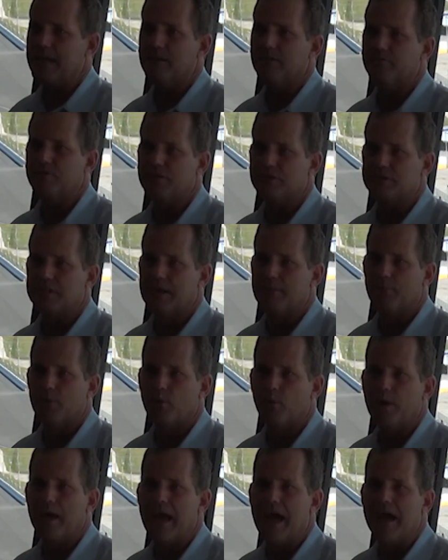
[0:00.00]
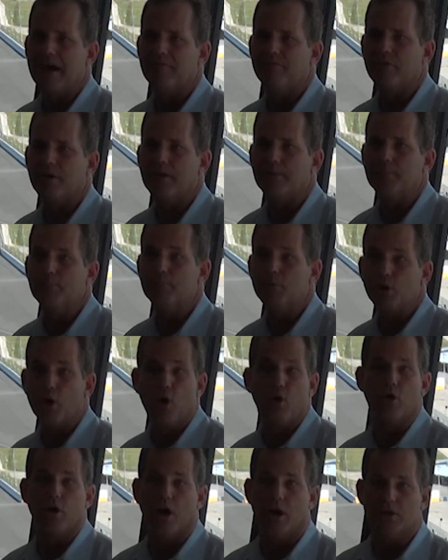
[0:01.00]
of December, we have
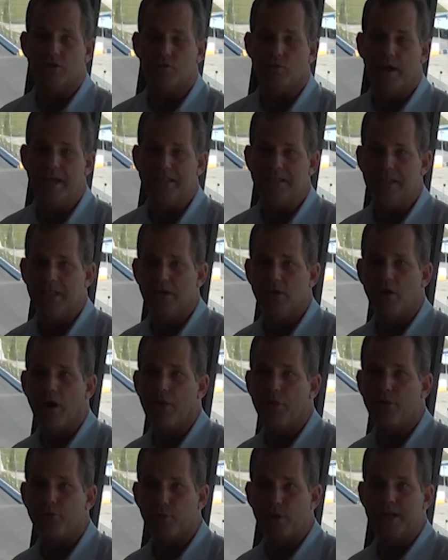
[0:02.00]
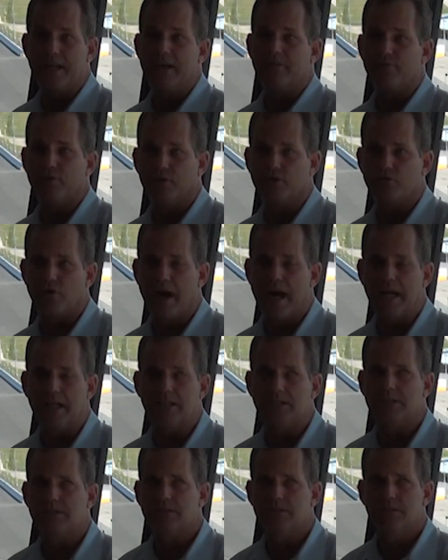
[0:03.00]
go-karts race here on 3 different
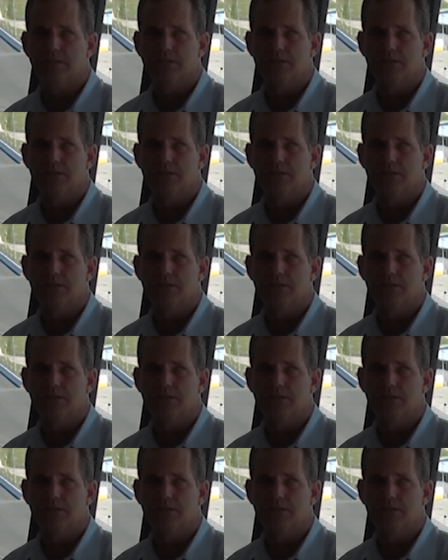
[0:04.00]
tracks.